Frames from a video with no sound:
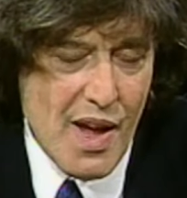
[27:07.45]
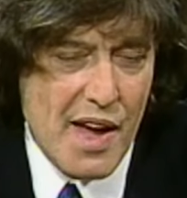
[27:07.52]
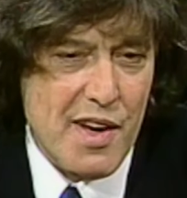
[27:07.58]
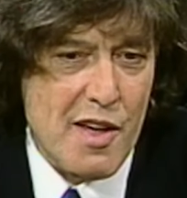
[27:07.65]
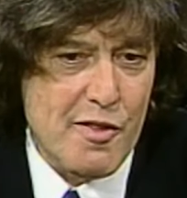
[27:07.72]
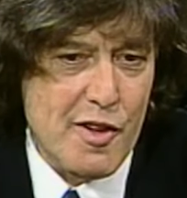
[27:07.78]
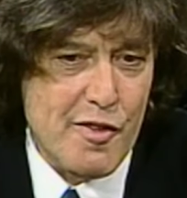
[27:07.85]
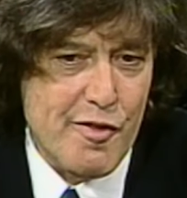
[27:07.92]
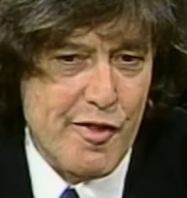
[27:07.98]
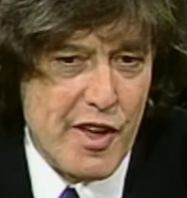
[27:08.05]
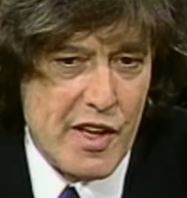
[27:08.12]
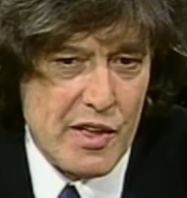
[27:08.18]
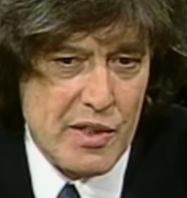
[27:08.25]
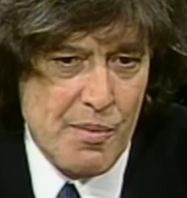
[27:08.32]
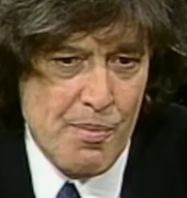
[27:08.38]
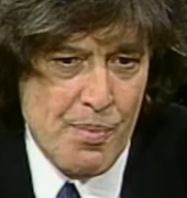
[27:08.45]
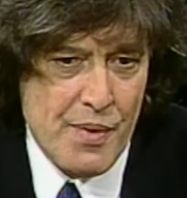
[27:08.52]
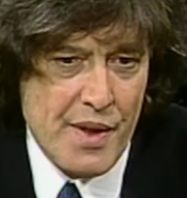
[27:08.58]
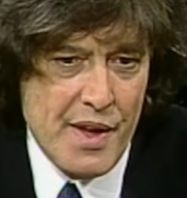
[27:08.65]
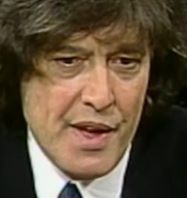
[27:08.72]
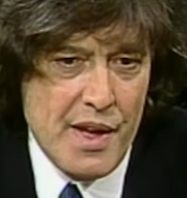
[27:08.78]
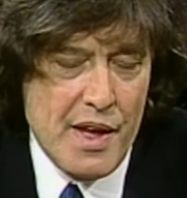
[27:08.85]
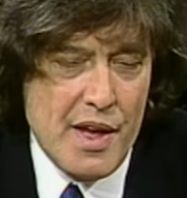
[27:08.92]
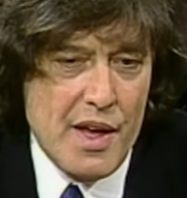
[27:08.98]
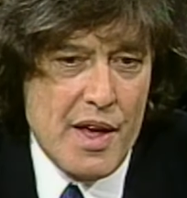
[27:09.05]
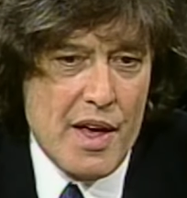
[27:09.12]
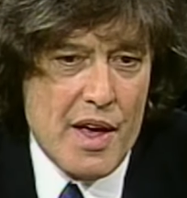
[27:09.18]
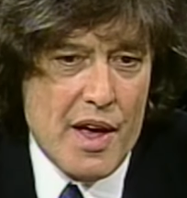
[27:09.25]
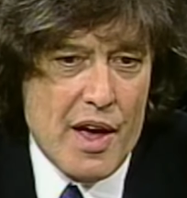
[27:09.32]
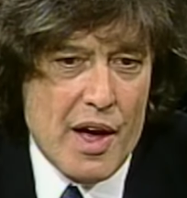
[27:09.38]
I never feel
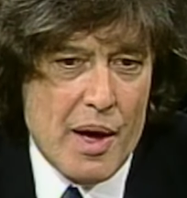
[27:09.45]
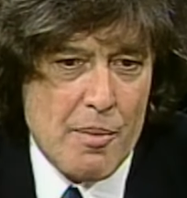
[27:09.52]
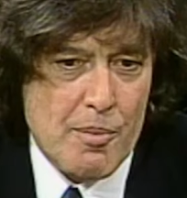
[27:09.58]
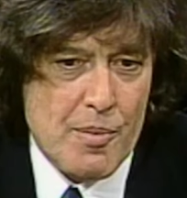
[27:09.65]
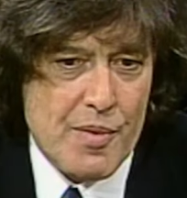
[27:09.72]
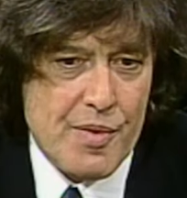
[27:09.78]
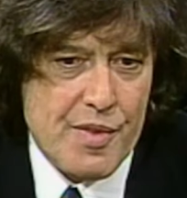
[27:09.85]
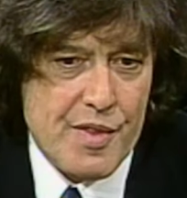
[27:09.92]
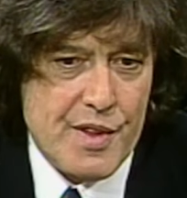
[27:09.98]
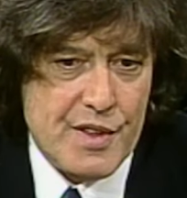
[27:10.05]
um,